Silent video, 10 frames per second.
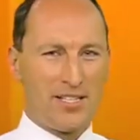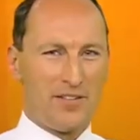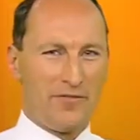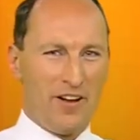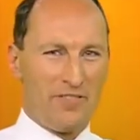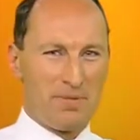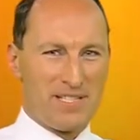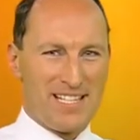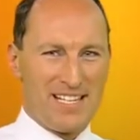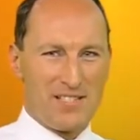
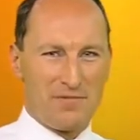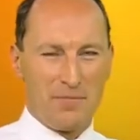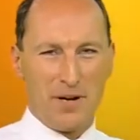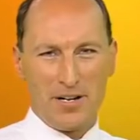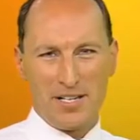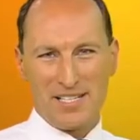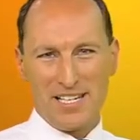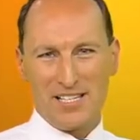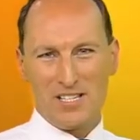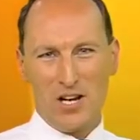95% of
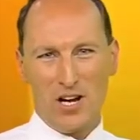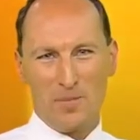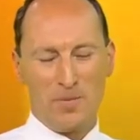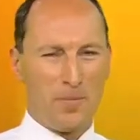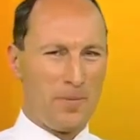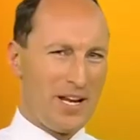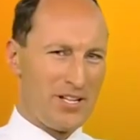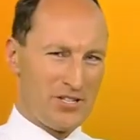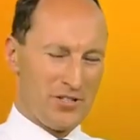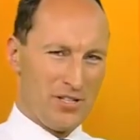America's entire
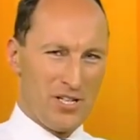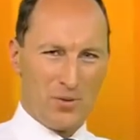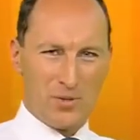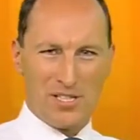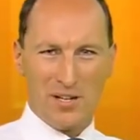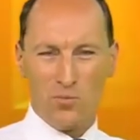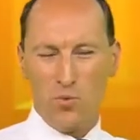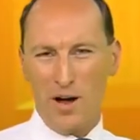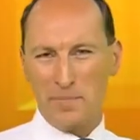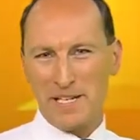population was
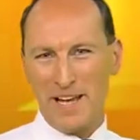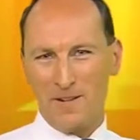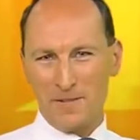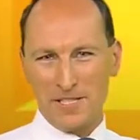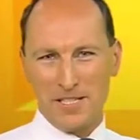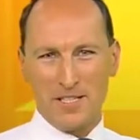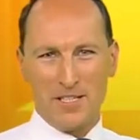then wiped out.